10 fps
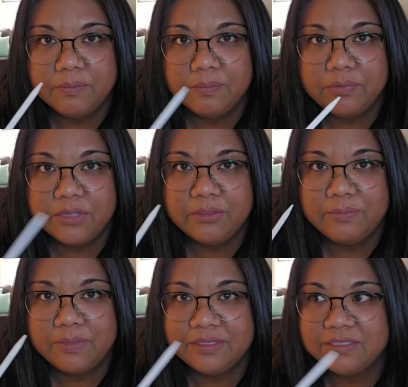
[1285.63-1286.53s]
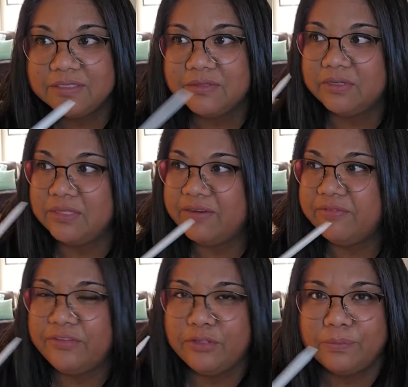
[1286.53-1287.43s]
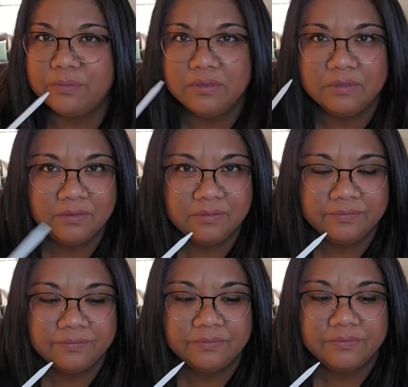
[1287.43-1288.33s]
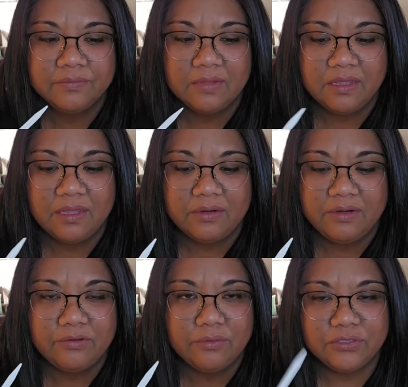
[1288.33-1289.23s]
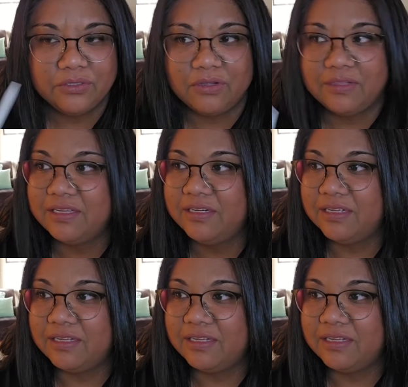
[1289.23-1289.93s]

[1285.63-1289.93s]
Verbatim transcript: breath mints or that film. I don't even know what to call it.